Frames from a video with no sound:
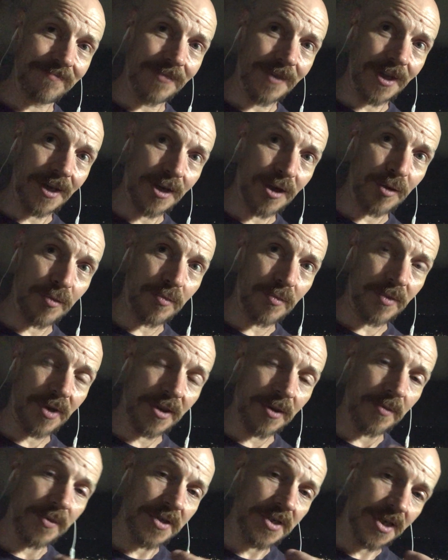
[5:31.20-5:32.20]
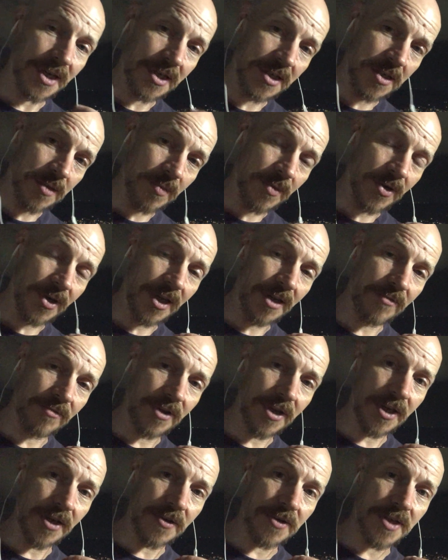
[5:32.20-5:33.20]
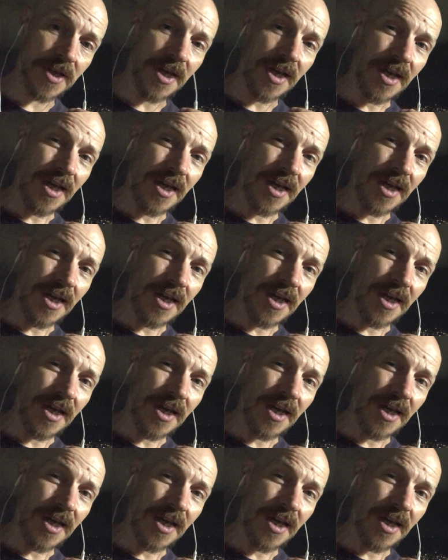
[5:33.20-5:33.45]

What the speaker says: I think we said in some earlier videos,